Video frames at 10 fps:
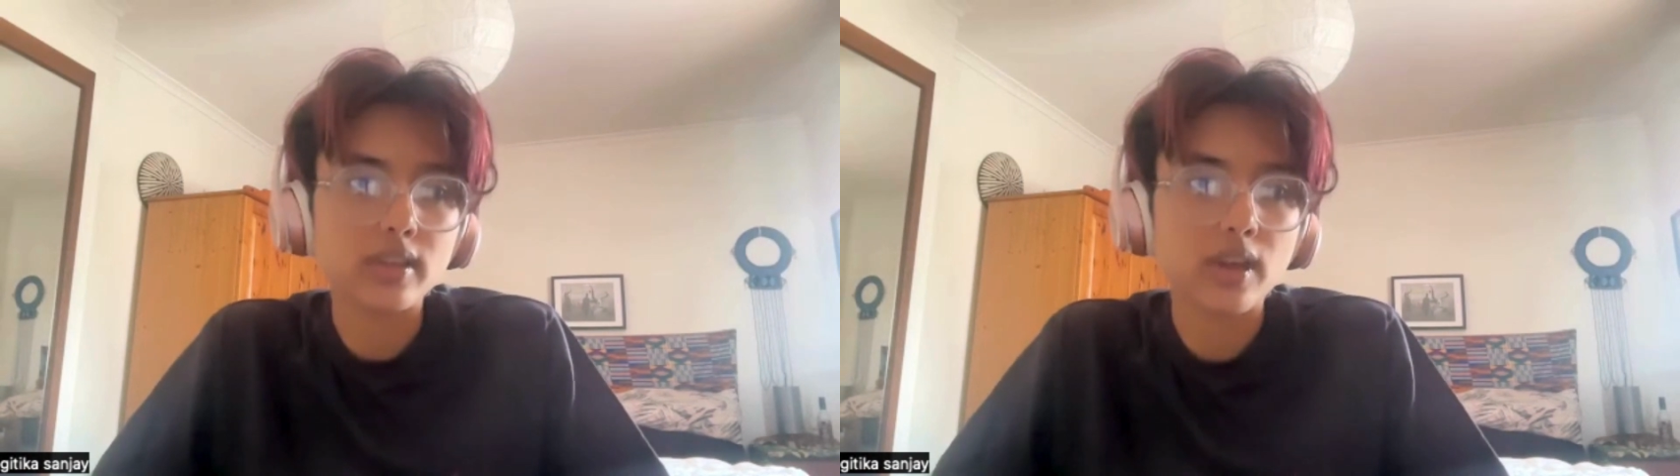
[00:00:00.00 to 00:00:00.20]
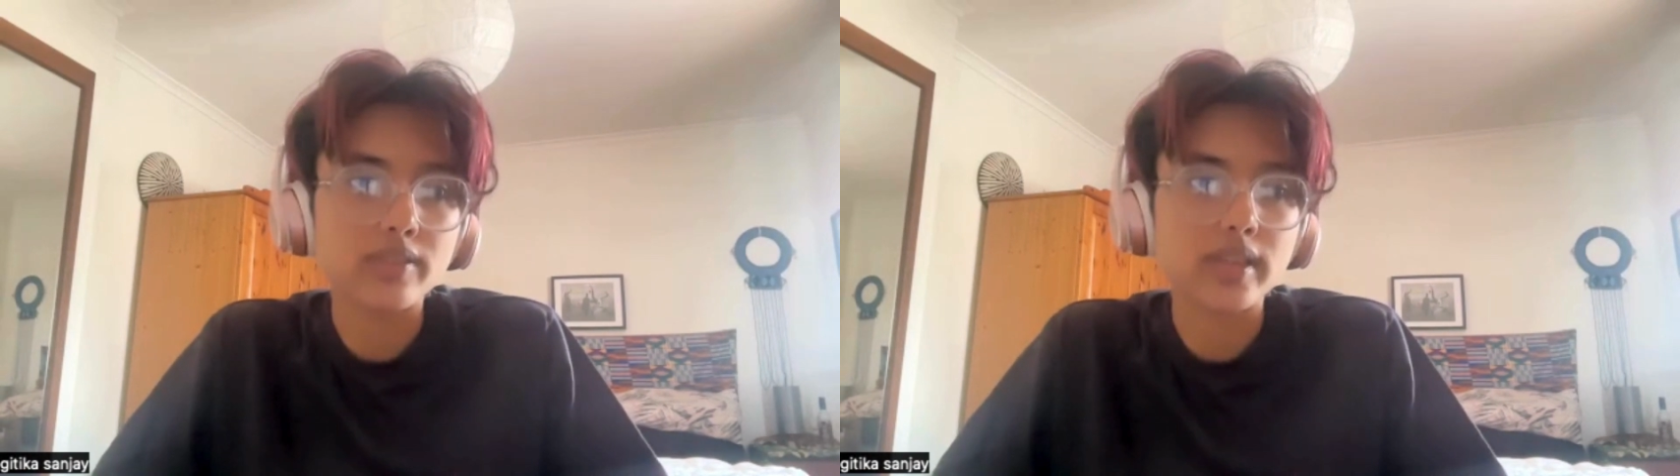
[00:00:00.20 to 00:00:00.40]

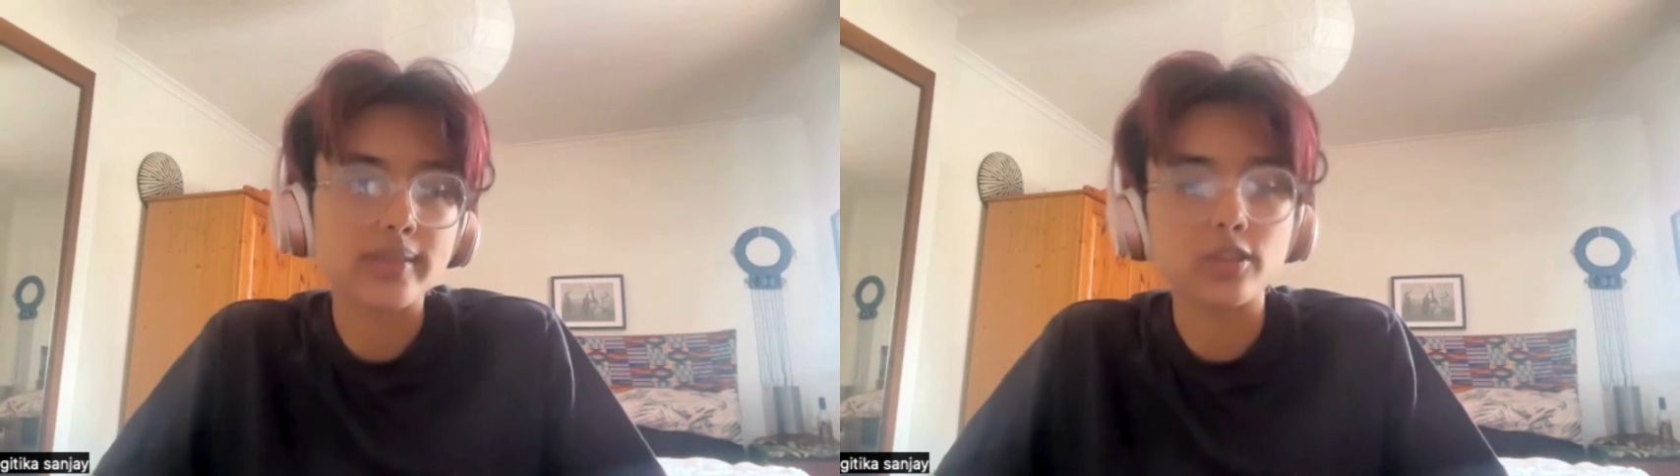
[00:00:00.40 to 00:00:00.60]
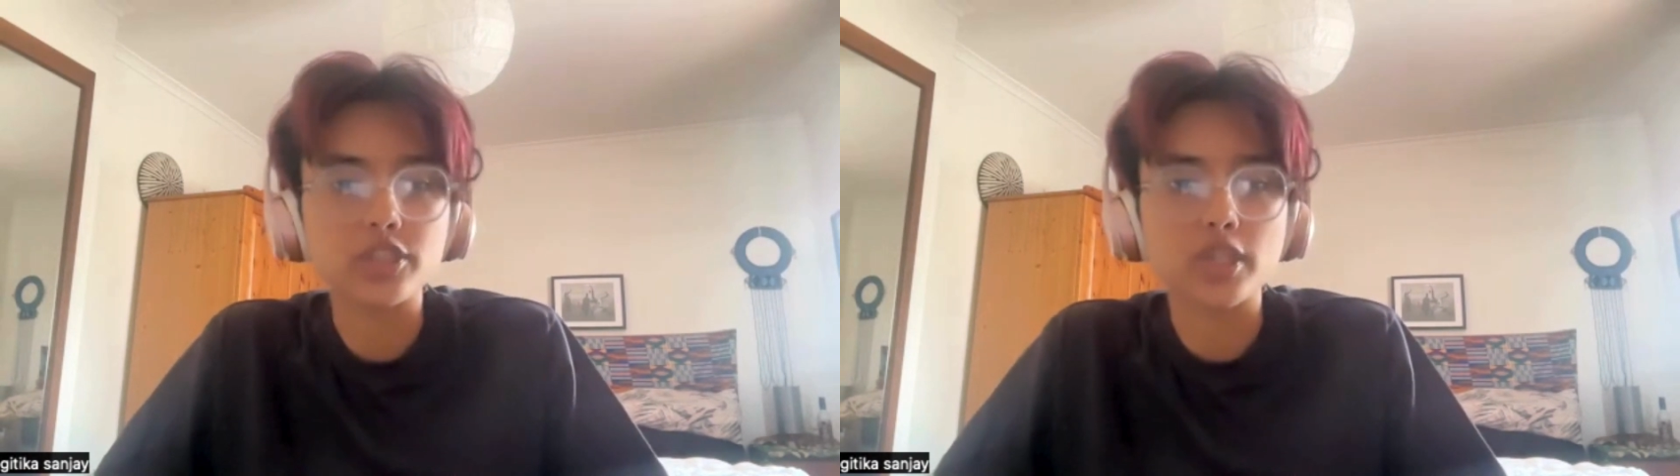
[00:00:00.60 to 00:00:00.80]
of
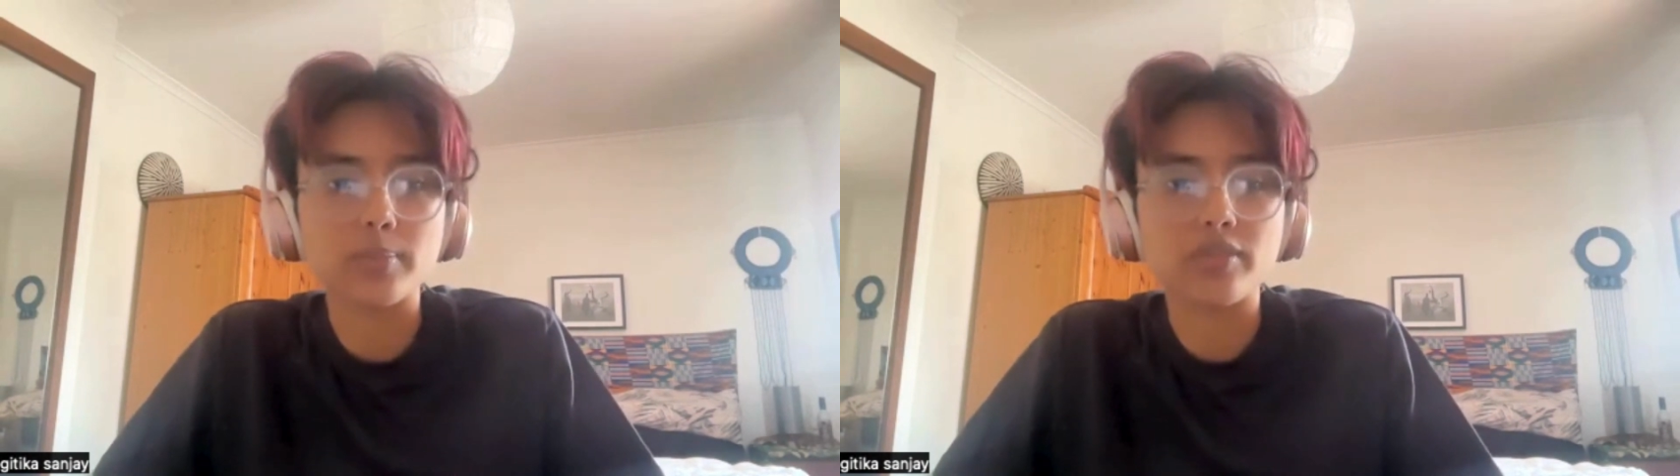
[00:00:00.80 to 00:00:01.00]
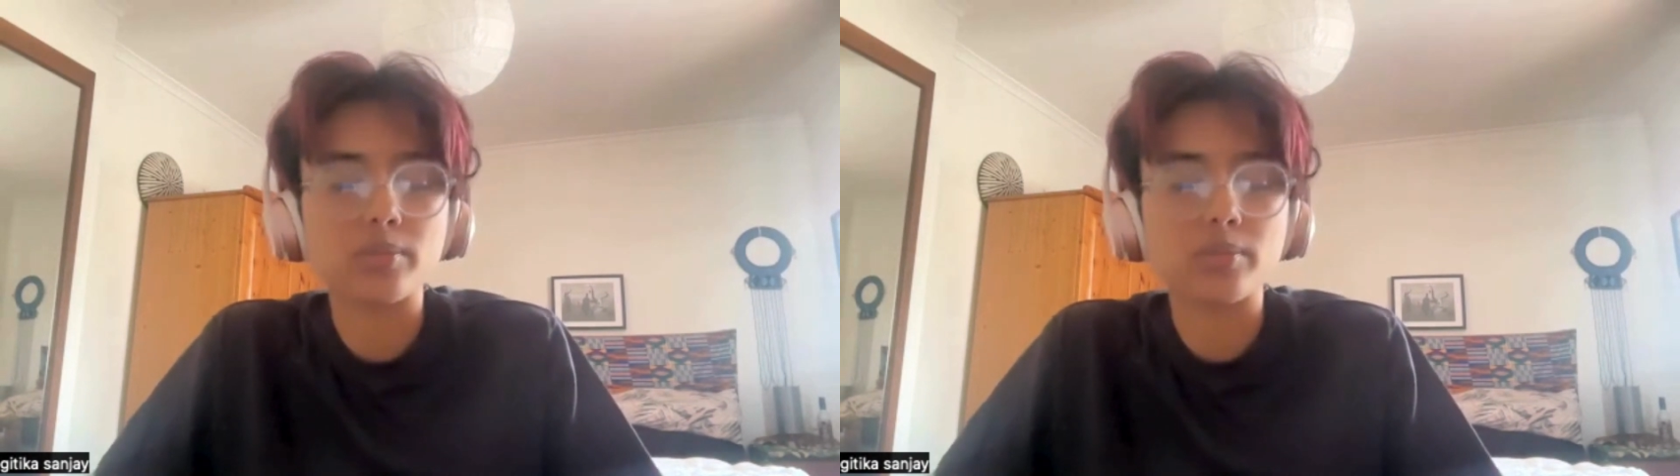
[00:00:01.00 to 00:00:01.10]
censorship from